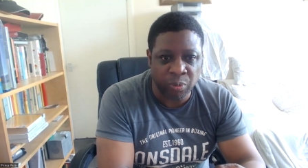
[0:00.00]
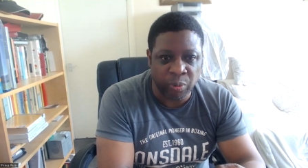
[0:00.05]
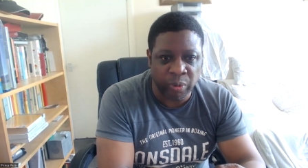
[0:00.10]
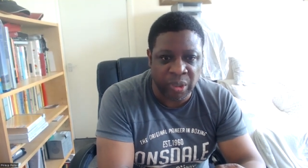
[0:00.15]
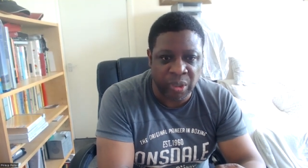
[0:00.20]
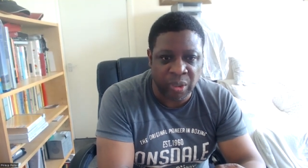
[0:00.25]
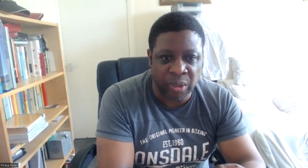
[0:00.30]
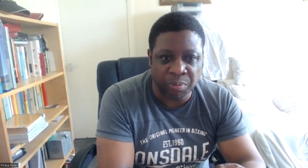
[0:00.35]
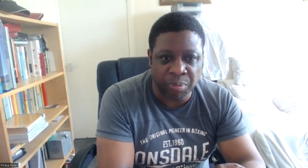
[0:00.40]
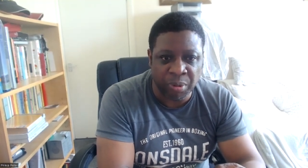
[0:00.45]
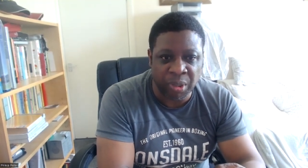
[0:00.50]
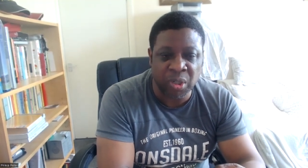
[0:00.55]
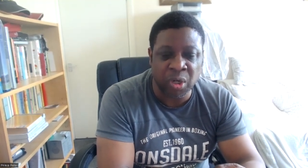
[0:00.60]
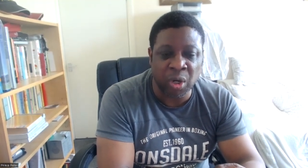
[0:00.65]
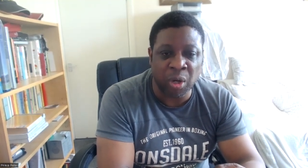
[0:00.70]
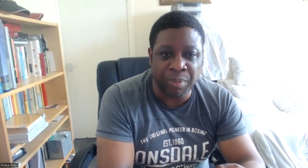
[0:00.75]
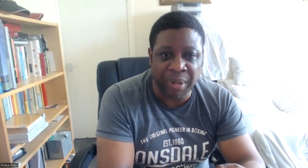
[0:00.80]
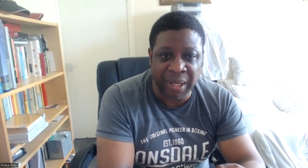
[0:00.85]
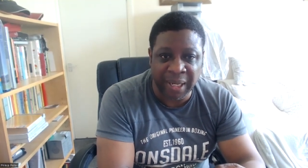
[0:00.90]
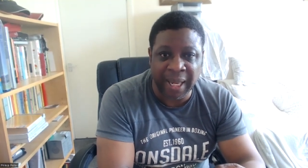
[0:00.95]
which the British
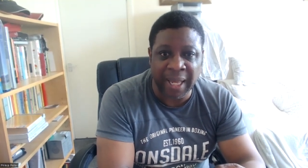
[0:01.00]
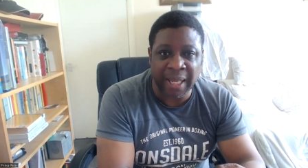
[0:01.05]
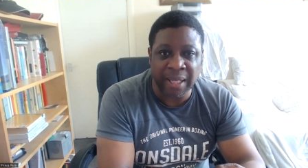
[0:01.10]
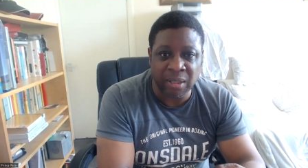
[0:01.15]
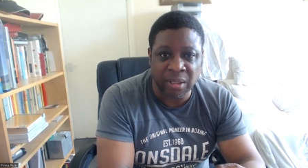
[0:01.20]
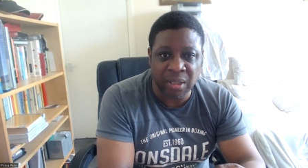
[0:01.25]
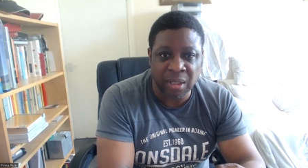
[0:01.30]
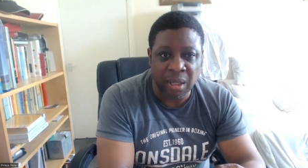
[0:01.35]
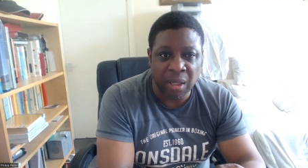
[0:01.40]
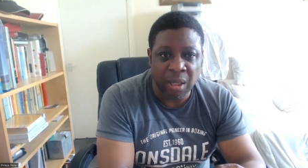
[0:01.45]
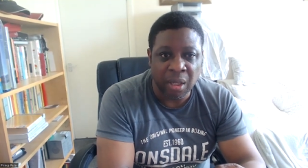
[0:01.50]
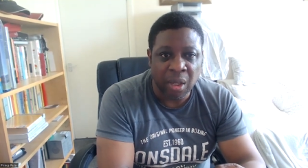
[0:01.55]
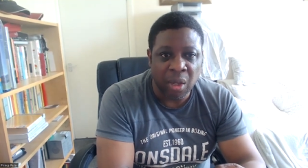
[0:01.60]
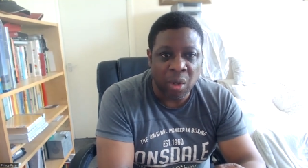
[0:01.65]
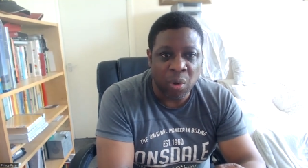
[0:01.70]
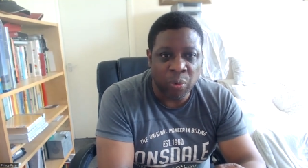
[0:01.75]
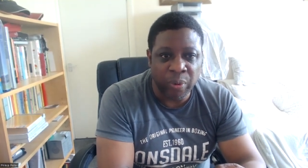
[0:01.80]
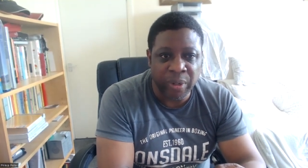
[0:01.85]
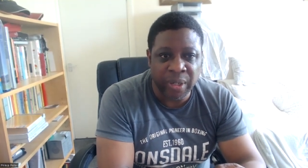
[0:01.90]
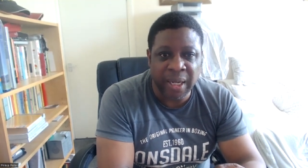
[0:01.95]
Army gets
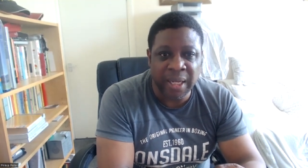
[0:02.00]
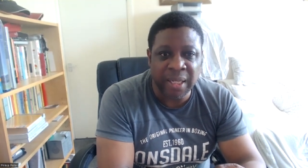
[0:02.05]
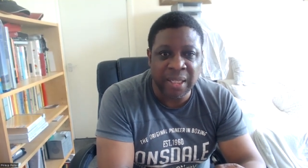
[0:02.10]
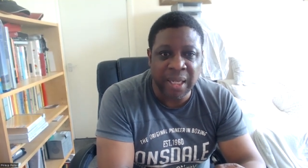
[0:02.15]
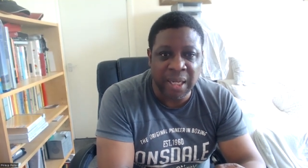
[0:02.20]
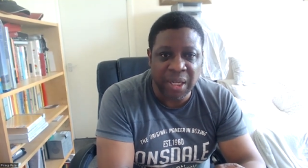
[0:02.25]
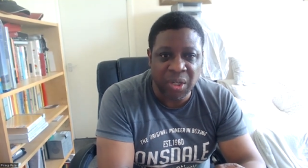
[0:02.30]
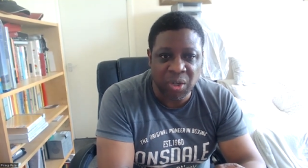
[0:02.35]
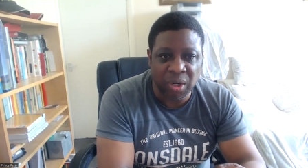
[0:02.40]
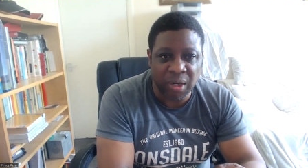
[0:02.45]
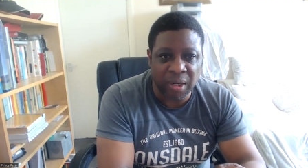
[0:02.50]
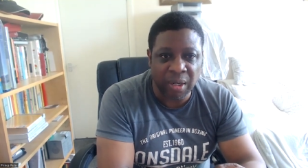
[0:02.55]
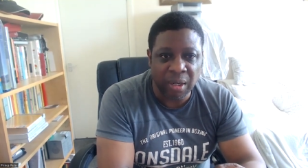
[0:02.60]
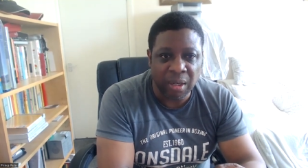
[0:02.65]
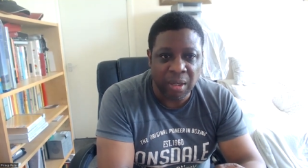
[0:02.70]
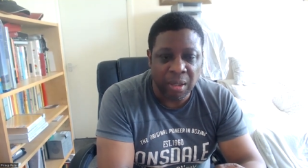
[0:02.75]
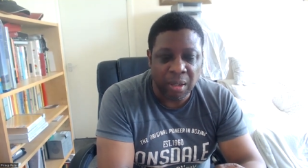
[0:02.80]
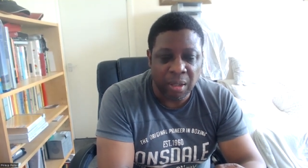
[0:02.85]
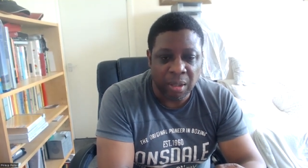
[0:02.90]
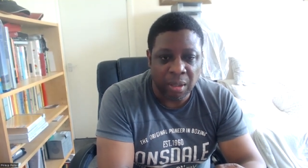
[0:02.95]
when they're teaching